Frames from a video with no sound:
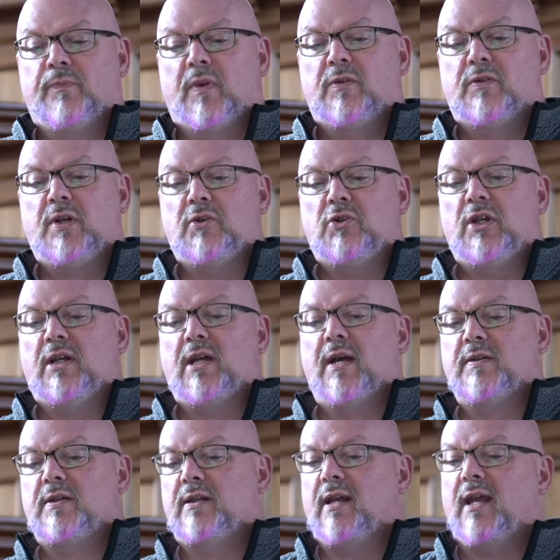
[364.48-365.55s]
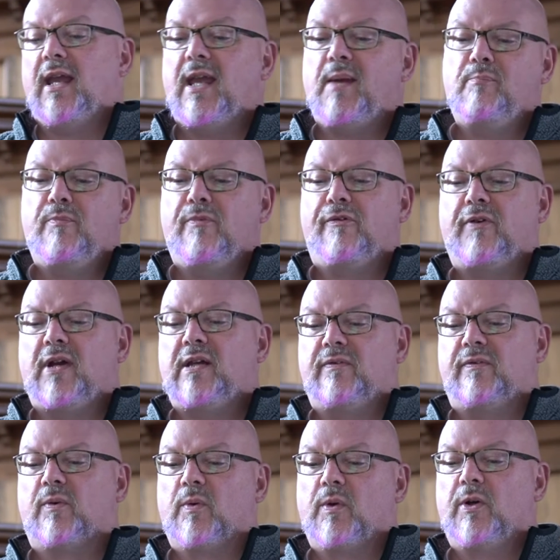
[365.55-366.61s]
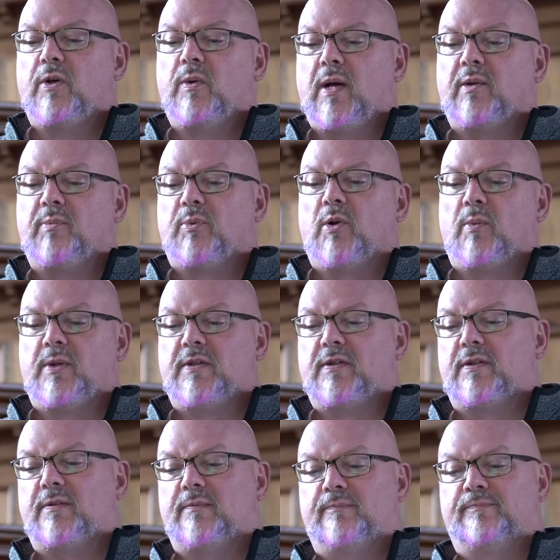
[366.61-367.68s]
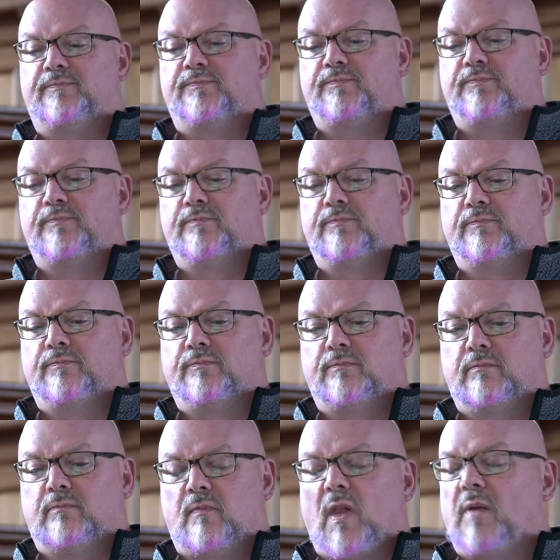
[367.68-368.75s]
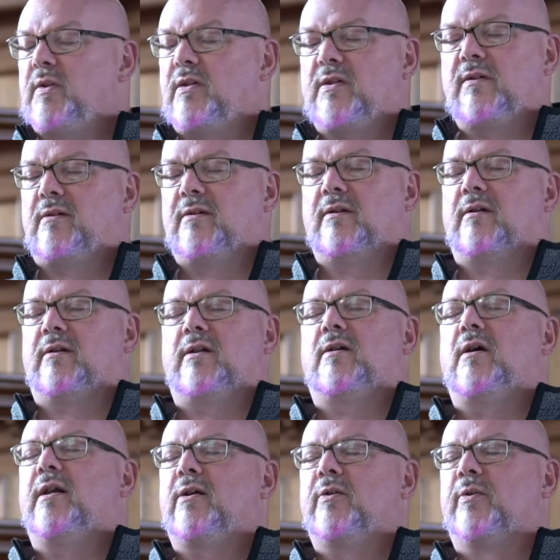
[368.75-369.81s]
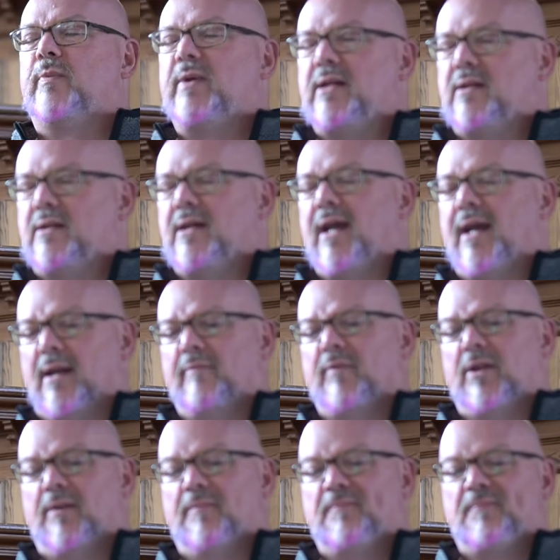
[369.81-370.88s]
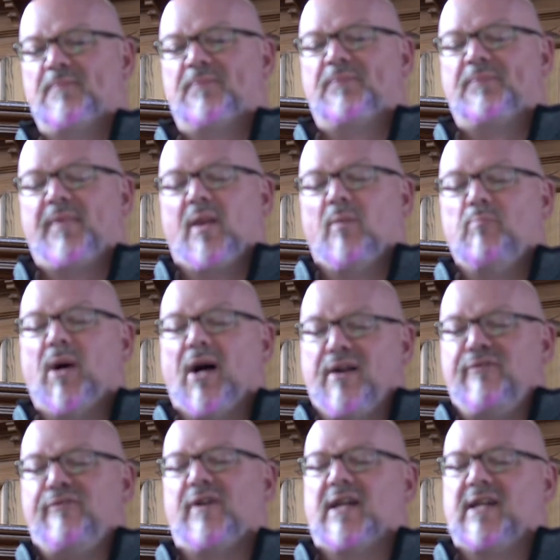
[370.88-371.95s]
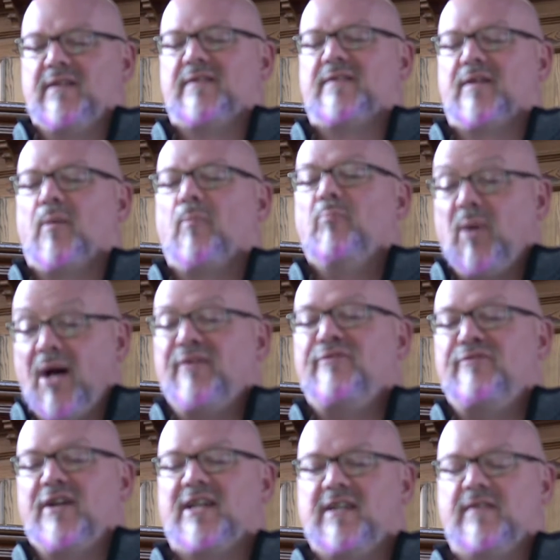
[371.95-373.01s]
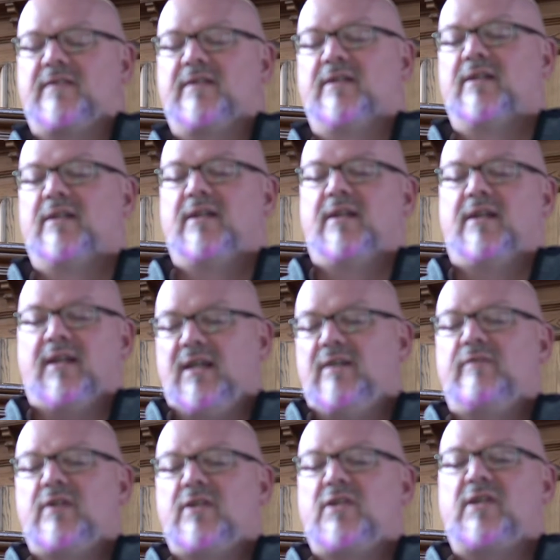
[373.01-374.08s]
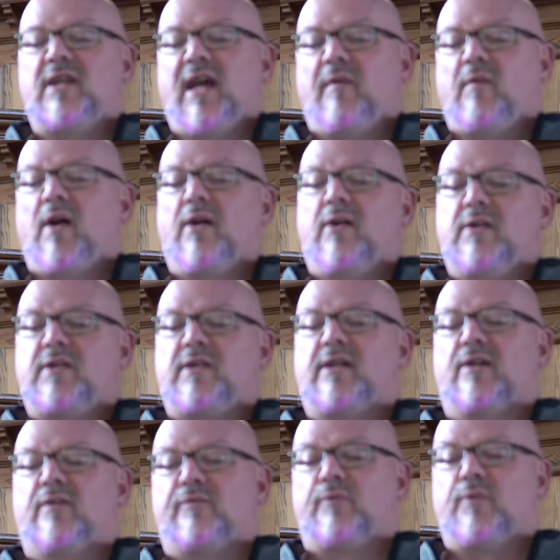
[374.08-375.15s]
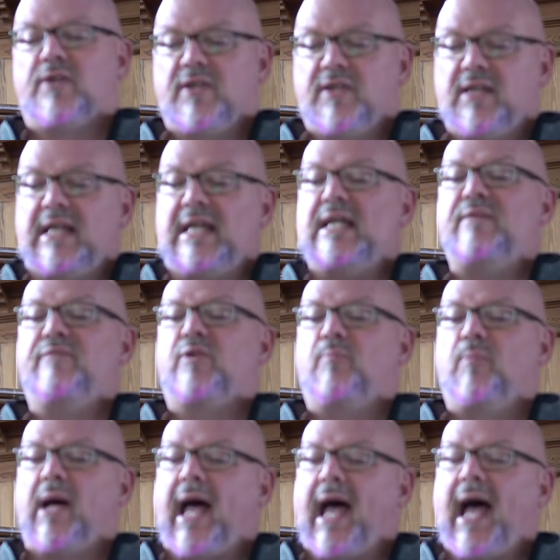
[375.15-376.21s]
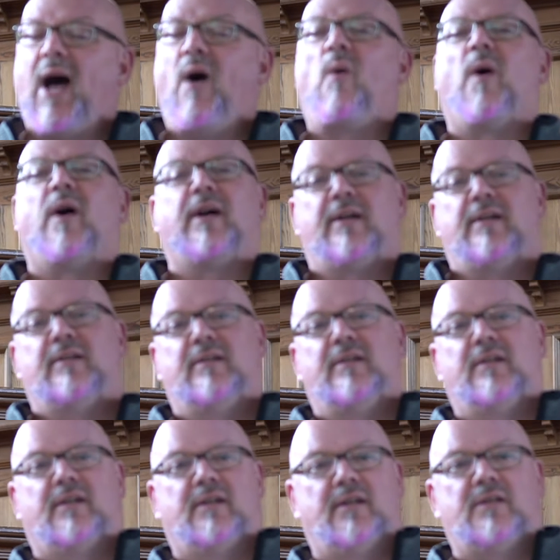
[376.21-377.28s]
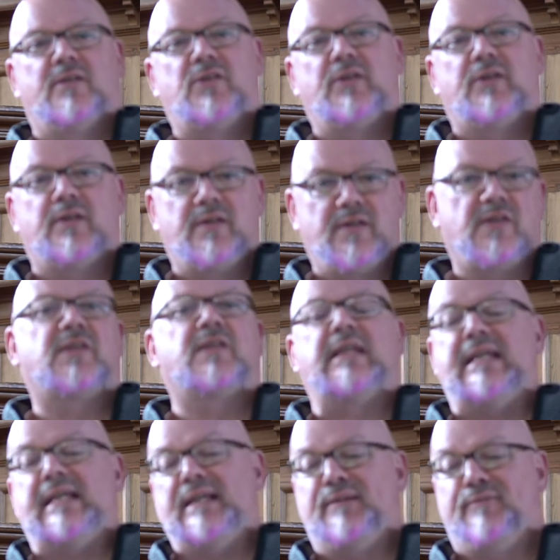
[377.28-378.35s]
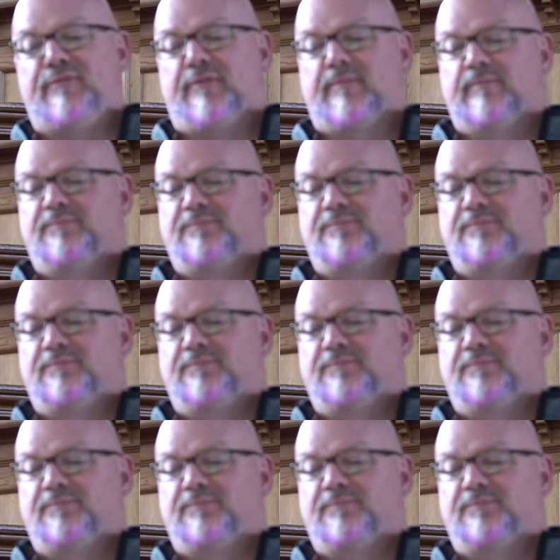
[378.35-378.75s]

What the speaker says: since she counted him faithful who had promised. You kind of got to read it again, haven't you? By faith, even Sarah herself received power to conceive.